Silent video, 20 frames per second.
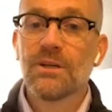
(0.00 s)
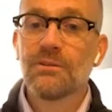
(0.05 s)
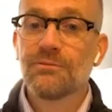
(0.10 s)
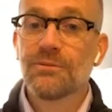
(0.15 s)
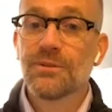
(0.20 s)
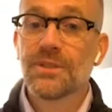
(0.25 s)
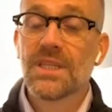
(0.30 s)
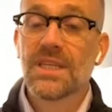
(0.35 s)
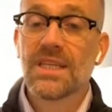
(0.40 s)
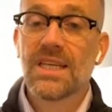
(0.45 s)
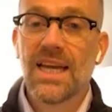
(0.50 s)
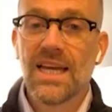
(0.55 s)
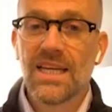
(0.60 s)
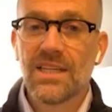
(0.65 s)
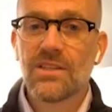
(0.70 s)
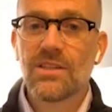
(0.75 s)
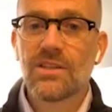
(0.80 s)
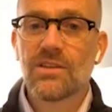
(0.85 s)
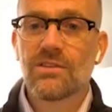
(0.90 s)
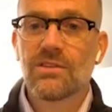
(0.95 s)
But for the
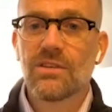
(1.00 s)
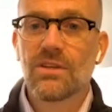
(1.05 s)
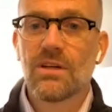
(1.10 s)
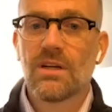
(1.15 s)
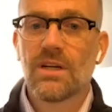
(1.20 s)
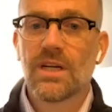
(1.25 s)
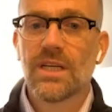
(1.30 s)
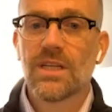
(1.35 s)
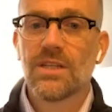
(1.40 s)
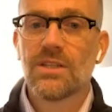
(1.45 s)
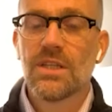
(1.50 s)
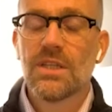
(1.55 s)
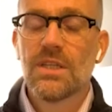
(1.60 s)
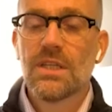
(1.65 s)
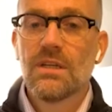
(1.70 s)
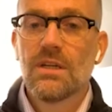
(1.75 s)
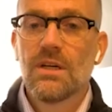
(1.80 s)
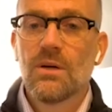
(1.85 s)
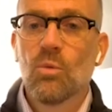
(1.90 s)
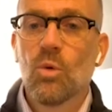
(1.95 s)
Canada side,
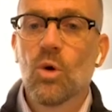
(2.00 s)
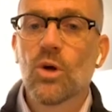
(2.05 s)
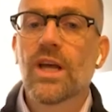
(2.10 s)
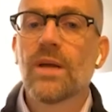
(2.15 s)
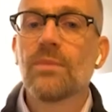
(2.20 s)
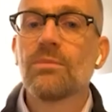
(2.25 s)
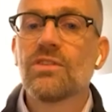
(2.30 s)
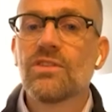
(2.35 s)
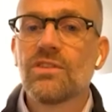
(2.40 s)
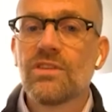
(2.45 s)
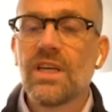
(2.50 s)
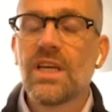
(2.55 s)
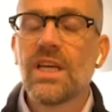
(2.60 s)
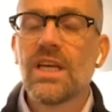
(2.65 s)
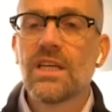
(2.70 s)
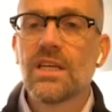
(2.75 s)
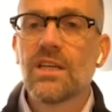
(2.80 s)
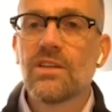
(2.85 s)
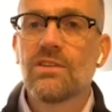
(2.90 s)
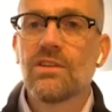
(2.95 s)
what I'm
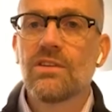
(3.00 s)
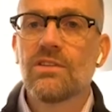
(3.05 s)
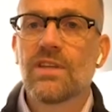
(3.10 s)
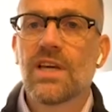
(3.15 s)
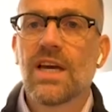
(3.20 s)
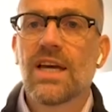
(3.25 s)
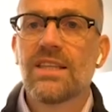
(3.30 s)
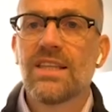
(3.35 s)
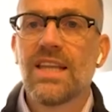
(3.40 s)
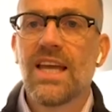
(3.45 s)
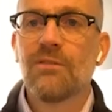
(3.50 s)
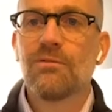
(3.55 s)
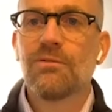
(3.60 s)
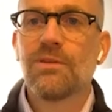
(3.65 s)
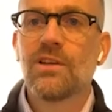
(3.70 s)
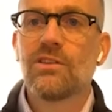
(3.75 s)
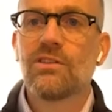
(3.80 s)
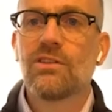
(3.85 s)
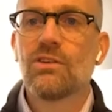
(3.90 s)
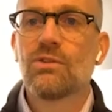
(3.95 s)
seeing is that
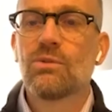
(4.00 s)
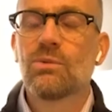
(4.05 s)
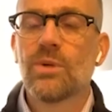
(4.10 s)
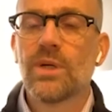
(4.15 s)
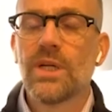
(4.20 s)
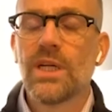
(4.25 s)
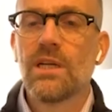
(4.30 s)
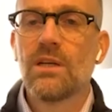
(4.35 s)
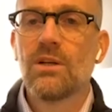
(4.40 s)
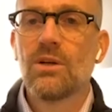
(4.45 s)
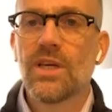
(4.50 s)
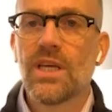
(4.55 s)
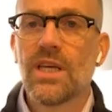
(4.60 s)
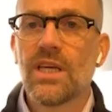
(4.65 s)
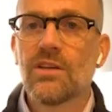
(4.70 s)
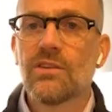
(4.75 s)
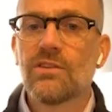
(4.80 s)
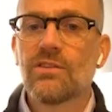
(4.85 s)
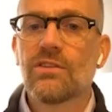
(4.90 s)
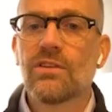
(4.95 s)
Netflix is really
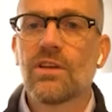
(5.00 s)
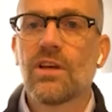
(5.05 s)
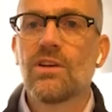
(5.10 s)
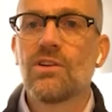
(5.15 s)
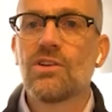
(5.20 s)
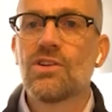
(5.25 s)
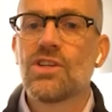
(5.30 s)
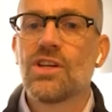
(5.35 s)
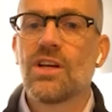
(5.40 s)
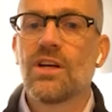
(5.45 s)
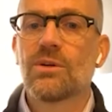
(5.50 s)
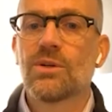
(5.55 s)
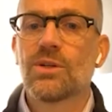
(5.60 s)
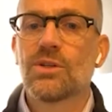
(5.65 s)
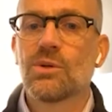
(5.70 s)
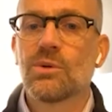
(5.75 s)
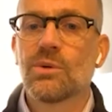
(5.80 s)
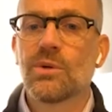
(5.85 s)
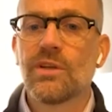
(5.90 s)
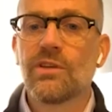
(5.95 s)
looking at certain
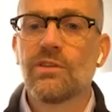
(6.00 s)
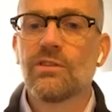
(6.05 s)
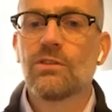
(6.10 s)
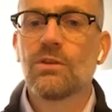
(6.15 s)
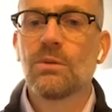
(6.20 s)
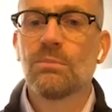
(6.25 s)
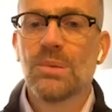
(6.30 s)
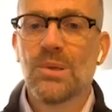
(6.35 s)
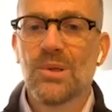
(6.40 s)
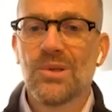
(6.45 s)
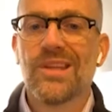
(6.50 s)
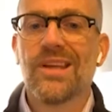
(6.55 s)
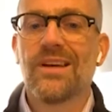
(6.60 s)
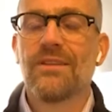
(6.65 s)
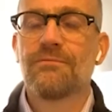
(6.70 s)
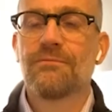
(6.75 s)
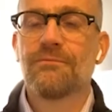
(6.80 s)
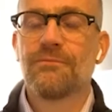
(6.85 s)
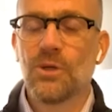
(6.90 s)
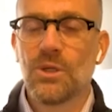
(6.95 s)
territories to put
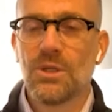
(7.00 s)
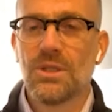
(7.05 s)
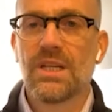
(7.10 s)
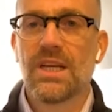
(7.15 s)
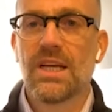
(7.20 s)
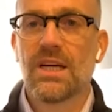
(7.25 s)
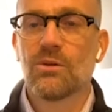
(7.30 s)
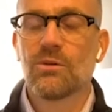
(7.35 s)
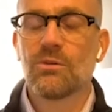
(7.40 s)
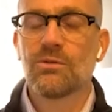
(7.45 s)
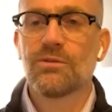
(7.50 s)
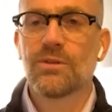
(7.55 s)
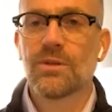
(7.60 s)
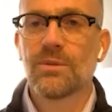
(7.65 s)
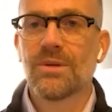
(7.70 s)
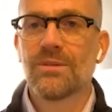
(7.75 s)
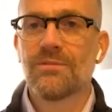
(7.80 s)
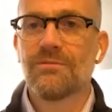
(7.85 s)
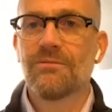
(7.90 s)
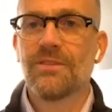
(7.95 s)
their foot down
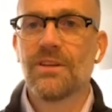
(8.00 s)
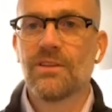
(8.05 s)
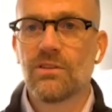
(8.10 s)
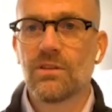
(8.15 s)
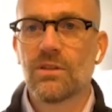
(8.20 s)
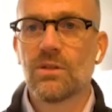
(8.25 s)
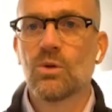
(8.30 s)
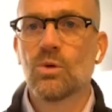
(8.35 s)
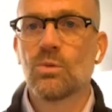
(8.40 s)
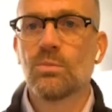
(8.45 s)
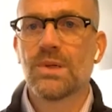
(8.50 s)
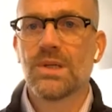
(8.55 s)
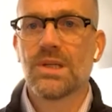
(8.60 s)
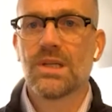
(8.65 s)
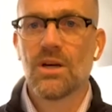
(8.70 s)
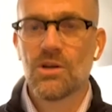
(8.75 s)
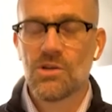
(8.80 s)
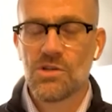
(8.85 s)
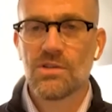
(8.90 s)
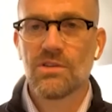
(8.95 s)
from a physical
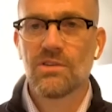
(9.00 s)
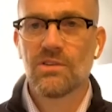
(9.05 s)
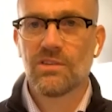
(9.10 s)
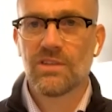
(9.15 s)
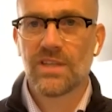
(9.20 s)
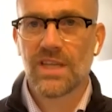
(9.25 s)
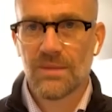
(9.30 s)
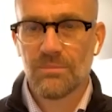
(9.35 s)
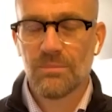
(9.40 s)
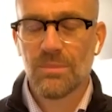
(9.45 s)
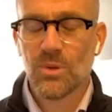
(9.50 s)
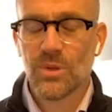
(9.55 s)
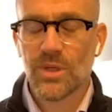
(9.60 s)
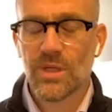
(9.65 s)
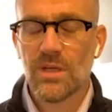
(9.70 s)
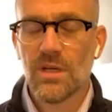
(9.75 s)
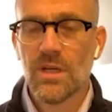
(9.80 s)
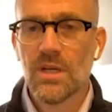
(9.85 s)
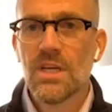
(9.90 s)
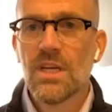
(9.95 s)
production
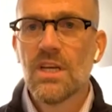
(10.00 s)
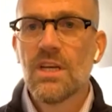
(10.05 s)
standpoint.